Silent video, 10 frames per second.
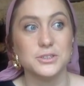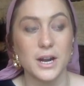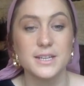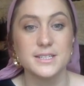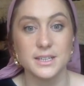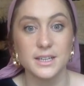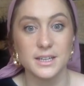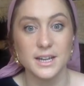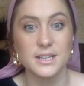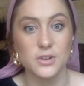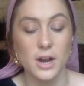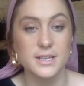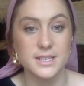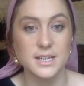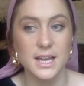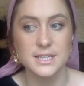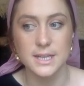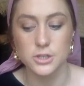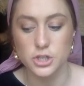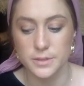try to sit in and try to sit in that
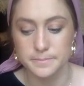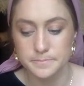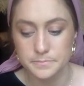tension.